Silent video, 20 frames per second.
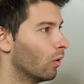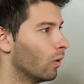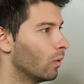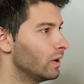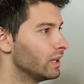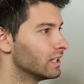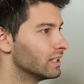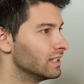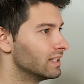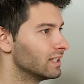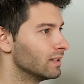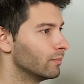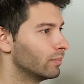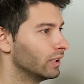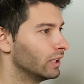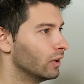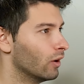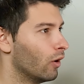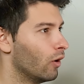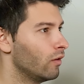or we can
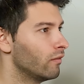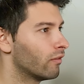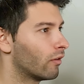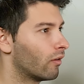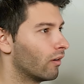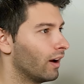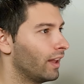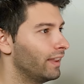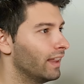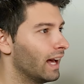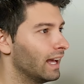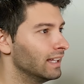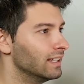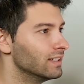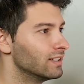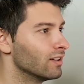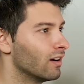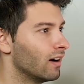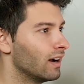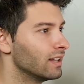simply override that
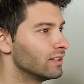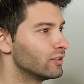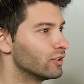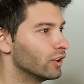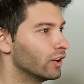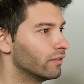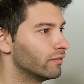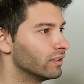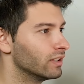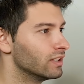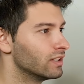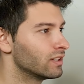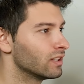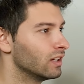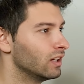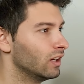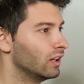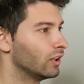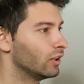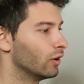entire
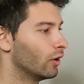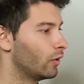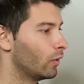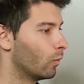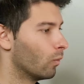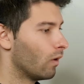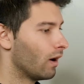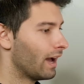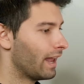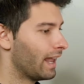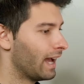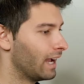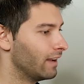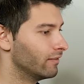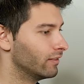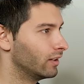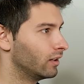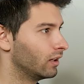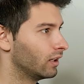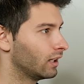surface, go to
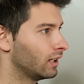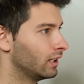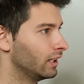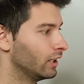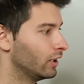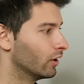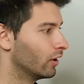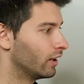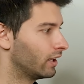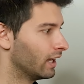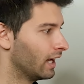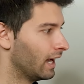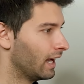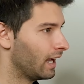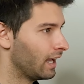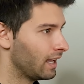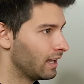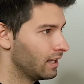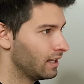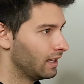Whitehaven, click
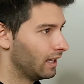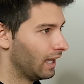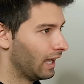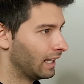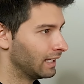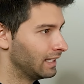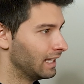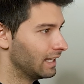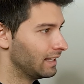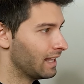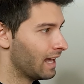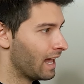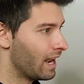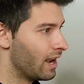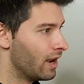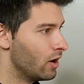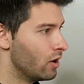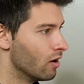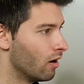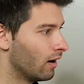OK, and get
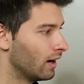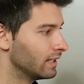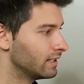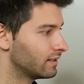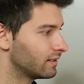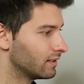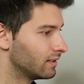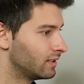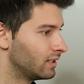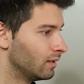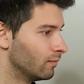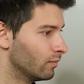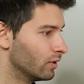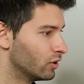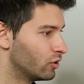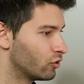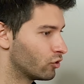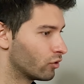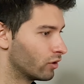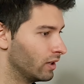that nice
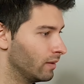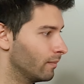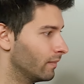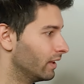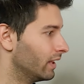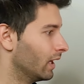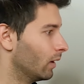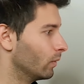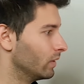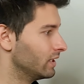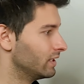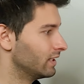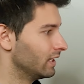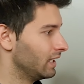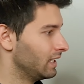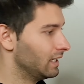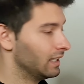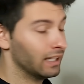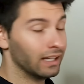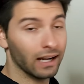timber trim that we
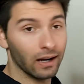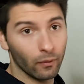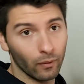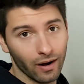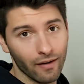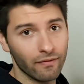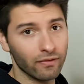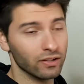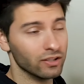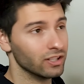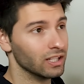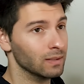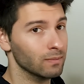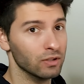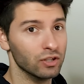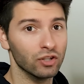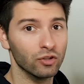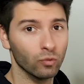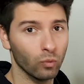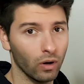see in our reference
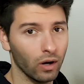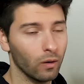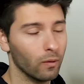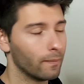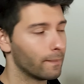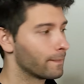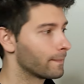image as well.